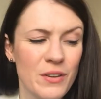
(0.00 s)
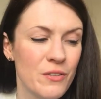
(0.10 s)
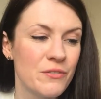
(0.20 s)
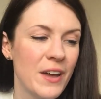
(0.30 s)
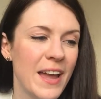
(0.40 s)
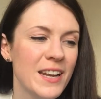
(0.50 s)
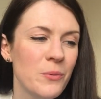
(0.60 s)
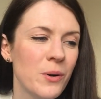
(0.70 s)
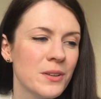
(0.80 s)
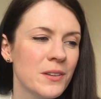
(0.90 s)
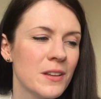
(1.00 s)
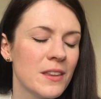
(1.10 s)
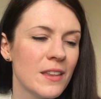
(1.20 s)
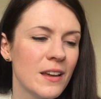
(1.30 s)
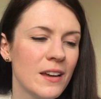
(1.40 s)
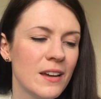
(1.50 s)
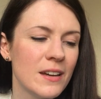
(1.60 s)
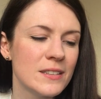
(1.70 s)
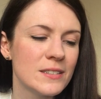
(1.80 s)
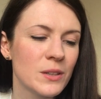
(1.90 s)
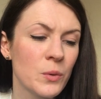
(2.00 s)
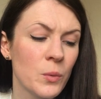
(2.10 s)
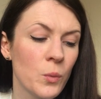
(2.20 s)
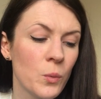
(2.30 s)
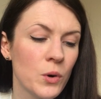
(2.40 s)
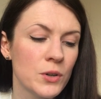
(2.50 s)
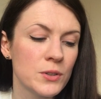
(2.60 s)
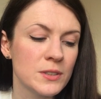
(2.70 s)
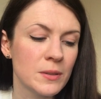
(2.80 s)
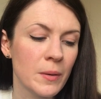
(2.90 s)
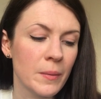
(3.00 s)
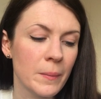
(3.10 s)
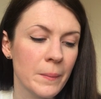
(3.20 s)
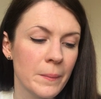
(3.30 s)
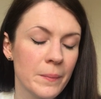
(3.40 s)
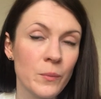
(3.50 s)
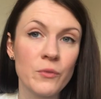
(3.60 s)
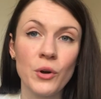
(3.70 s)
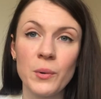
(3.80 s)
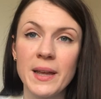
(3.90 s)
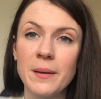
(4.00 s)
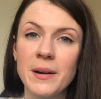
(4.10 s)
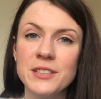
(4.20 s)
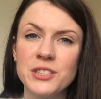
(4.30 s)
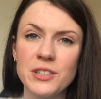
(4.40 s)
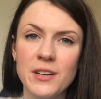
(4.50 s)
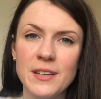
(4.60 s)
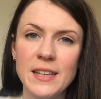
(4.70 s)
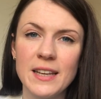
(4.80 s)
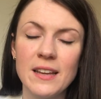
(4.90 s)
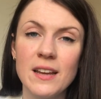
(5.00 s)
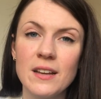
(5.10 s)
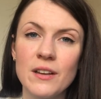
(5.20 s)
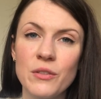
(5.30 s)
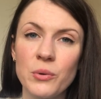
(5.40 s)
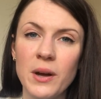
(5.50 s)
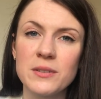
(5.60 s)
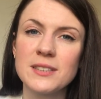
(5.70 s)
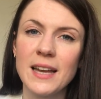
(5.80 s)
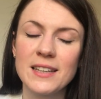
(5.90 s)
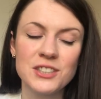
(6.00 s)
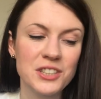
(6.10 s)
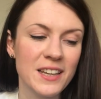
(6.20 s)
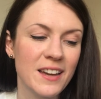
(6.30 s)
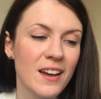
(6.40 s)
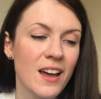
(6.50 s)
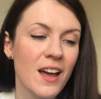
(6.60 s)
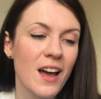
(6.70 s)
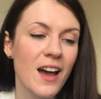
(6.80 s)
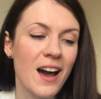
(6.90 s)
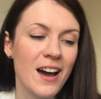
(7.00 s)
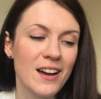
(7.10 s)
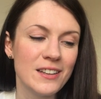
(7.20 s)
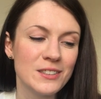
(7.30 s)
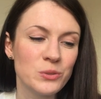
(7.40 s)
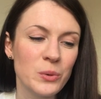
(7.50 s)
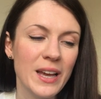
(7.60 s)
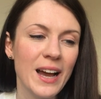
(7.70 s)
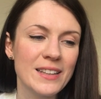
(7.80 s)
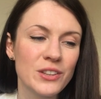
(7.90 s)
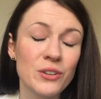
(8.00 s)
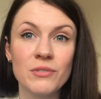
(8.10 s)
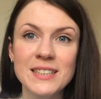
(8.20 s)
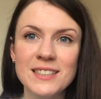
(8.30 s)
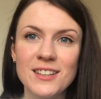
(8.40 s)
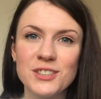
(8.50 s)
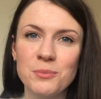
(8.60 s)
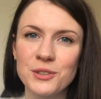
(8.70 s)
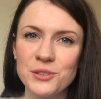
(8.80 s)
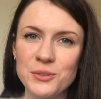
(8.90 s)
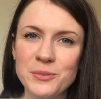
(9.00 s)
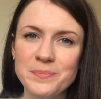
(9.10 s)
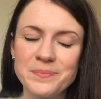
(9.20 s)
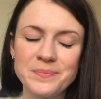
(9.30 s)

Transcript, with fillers: For anyone that was following my journey throughout second year and we had the research module